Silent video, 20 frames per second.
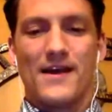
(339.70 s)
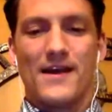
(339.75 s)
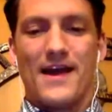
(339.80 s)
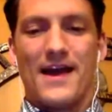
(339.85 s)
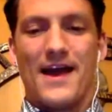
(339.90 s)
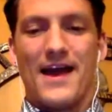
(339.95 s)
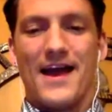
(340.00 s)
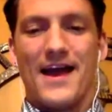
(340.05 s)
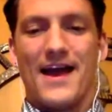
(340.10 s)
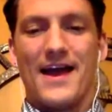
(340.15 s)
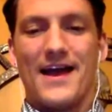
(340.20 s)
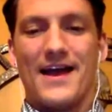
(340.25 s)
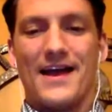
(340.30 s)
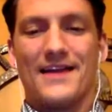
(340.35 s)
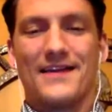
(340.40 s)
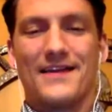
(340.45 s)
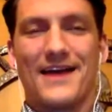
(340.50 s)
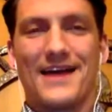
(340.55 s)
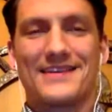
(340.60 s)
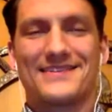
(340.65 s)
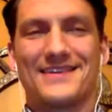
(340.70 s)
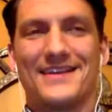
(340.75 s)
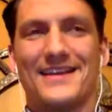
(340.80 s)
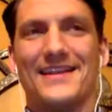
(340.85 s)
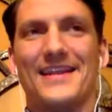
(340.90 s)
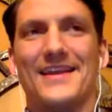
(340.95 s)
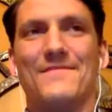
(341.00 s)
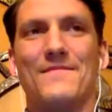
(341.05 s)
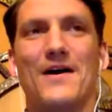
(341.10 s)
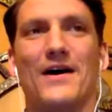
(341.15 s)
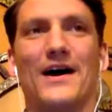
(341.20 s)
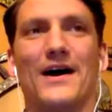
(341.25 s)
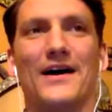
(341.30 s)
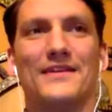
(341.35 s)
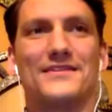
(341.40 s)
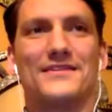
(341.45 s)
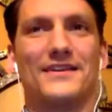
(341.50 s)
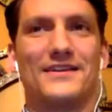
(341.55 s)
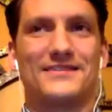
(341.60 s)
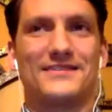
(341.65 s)
And I sent an email
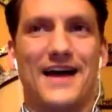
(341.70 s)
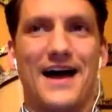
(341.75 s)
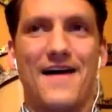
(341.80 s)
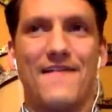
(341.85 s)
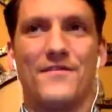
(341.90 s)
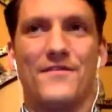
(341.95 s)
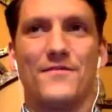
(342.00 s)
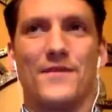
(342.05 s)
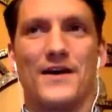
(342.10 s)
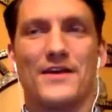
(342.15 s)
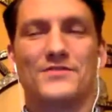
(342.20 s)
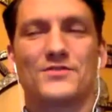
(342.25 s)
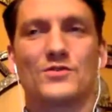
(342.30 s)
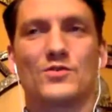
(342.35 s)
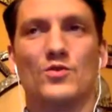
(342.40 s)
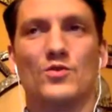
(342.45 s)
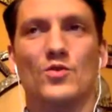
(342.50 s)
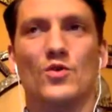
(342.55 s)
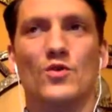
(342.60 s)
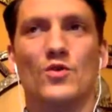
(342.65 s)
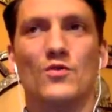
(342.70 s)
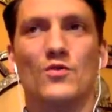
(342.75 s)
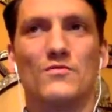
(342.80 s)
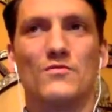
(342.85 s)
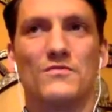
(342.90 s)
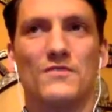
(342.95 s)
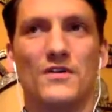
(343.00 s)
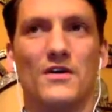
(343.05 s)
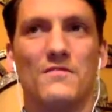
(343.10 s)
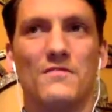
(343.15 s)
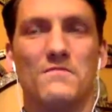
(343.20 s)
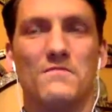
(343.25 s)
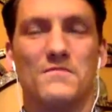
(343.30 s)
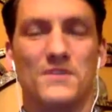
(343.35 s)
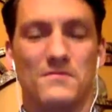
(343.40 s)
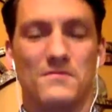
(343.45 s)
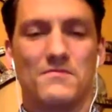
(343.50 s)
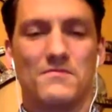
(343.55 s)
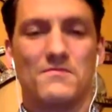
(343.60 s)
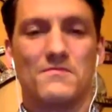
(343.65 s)
out to the staff in my school
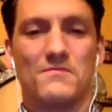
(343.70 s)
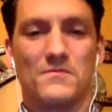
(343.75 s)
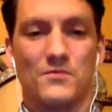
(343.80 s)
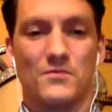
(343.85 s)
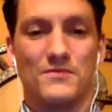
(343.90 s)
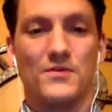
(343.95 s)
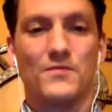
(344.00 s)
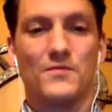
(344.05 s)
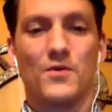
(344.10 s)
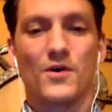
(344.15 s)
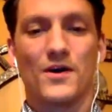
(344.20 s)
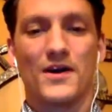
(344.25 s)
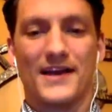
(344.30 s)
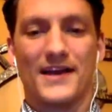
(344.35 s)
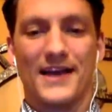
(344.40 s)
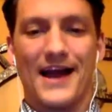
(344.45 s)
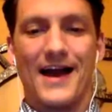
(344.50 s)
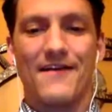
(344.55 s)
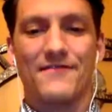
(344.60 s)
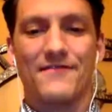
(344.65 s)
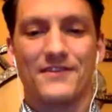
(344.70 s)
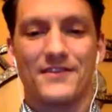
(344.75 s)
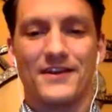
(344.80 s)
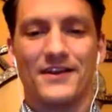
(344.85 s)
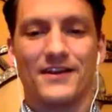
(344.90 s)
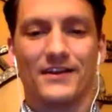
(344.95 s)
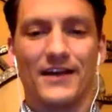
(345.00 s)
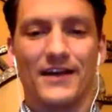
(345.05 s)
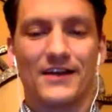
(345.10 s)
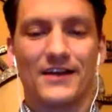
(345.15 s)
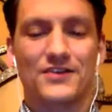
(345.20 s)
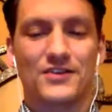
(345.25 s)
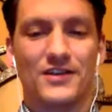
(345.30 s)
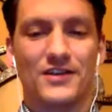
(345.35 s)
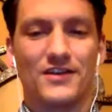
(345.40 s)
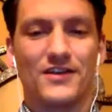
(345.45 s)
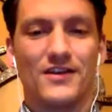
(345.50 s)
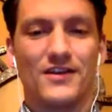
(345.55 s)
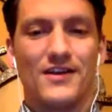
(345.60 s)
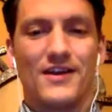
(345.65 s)
the morning after the
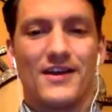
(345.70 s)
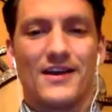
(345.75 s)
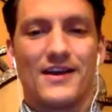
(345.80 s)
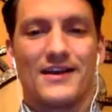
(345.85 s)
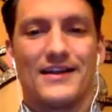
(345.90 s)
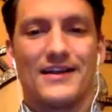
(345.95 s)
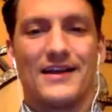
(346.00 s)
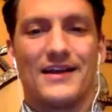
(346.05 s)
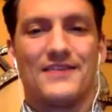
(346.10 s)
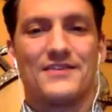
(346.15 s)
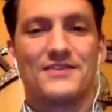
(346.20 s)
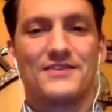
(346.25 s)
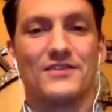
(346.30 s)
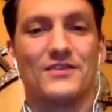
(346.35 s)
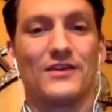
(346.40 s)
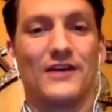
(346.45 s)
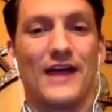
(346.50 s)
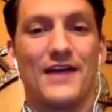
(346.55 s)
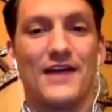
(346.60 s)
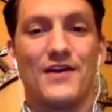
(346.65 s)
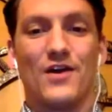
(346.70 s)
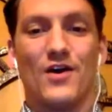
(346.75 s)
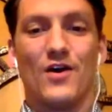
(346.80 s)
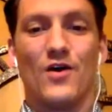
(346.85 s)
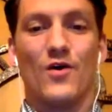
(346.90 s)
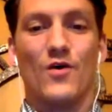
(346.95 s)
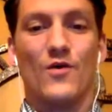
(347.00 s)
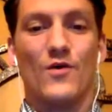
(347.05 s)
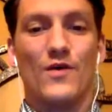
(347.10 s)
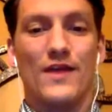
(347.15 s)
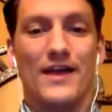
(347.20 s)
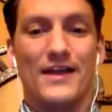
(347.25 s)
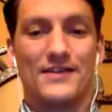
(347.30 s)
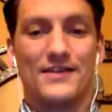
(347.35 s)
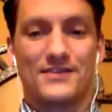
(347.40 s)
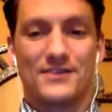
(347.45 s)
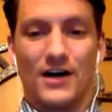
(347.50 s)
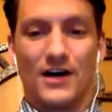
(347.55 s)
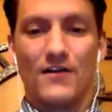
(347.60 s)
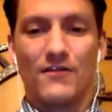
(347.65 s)
election. And I just said, look, I know
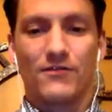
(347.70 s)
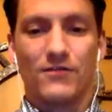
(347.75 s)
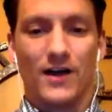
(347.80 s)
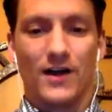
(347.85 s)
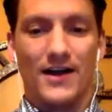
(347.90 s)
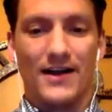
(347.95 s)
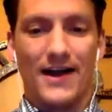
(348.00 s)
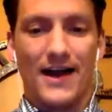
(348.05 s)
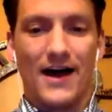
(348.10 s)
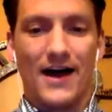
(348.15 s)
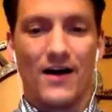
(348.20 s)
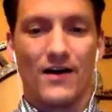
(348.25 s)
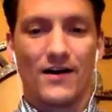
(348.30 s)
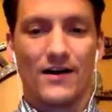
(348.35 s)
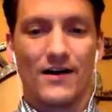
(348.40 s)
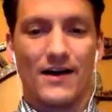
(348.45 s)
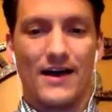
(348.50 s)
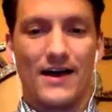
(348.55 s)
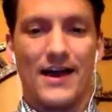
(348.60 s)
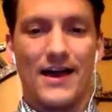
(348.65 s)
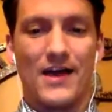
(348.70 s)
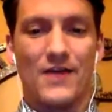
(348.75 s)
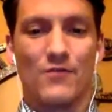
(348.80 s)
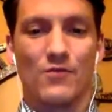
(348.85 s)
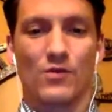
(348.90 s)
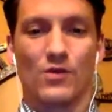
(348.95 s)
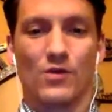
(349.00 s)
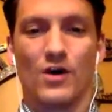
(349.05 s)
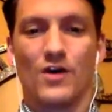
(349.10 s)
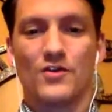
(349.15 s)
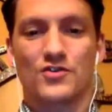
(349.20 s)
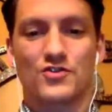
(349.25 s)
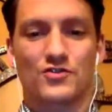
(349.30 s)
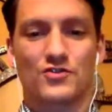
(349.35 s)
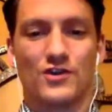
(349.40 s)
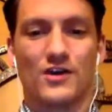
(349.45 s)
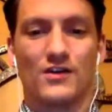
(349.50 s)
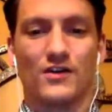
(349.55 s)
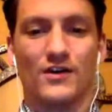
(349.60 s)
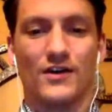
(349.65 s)
it's tough right now and we're all
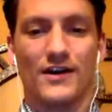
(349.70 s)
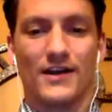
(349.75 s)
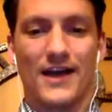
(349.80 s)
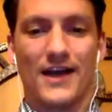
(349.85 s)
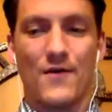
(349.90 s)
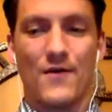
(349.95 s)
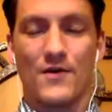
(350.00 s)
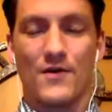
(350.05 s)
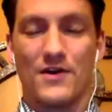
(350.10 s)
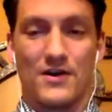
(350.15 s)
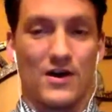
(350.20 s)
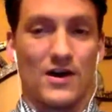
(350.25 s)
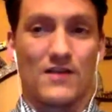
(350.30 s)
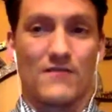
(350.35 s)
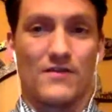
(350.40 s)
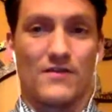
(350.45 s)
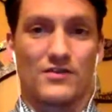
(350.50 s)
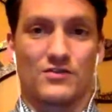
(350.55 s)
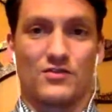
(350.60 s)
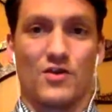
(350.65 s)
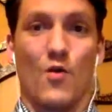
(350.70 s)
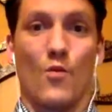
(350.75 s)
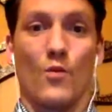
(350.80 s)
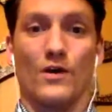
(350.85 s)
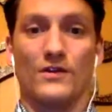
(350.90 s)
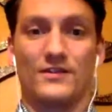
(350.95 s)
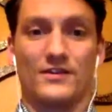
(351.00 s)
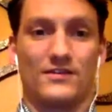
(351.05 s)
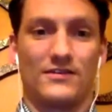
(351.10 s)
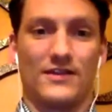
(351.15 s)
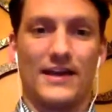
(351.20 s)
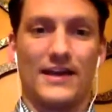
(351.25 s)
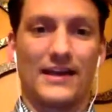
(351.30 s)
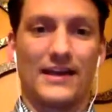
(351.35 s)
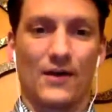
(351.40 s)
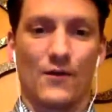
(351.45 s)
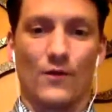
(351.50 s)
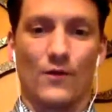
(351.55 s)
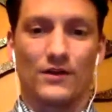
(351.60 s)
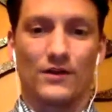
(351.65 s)
struggling and none of us know what to
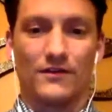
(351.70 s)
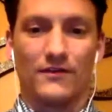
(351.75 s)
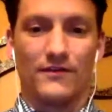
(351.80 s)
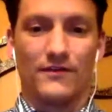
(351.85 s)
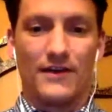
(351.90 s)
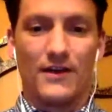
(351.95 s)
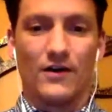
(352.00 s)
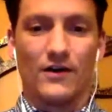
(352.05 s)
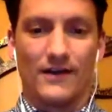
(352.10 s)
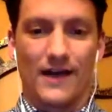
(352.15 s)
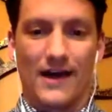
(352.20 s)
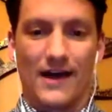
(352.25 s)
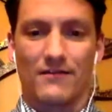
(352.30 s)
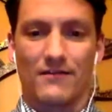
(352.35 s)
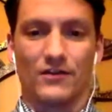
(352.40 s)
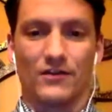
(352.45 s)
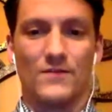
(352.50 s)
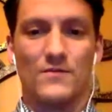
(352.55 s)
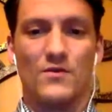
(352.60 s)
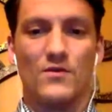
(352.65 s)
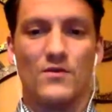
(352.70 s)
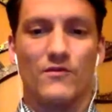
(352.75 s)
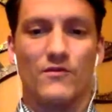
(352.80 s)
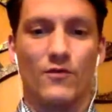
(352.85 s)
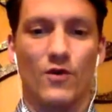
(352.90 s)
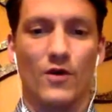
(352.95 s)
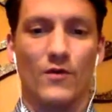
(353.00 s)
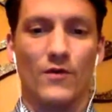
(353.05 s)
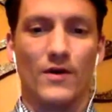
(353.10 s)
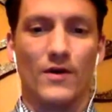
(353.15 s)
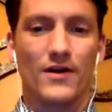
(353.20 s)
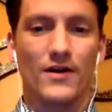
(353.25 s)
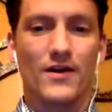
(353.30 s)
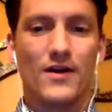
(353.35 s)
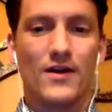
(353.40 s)
think and what to feel and how to really move forward.